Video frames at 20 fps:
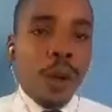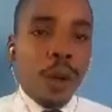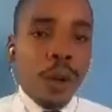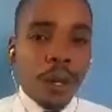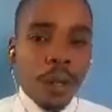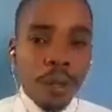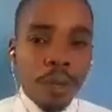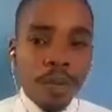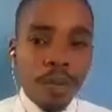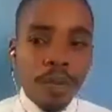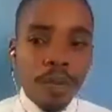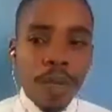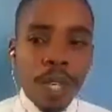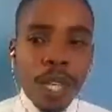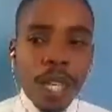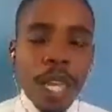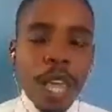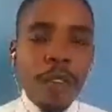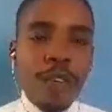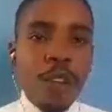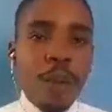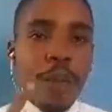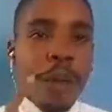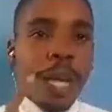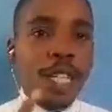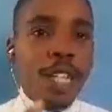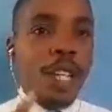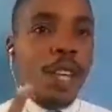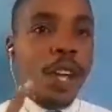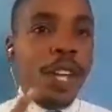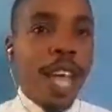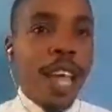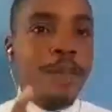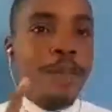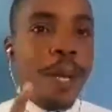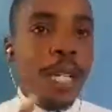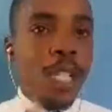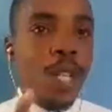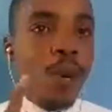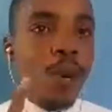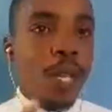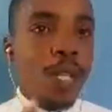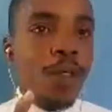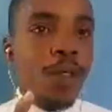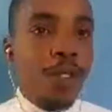own. If you measure your life based on what